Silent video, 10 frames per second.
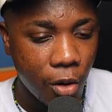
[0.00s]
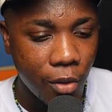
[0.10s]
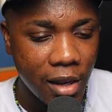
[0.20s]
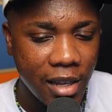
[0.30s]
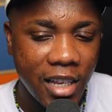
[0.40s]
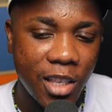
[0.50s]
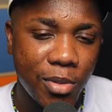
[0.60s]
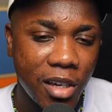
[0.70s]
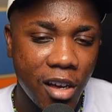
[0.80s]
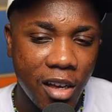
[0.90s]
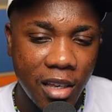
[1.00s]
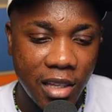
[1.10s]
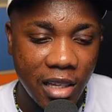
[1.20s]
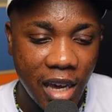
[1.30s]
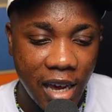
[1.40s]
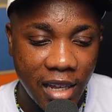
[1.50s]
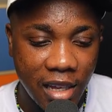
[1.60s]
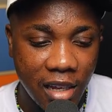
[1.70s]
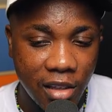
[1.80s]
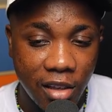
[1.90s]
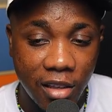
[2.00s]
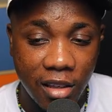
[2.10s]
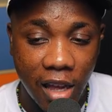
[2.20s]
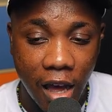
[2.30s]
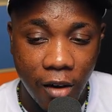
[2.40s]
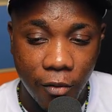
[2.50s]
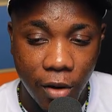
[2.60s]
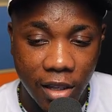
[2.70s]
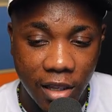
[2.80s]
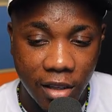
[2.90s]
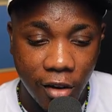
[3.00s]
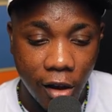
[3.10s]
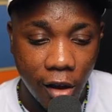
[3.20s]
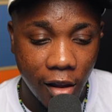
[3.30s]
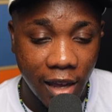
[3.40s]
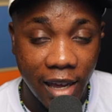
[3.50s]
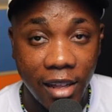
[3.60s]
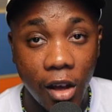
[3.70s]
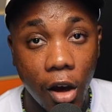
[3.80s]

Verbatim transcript: Well, it's because Guyana doesn't have what is called an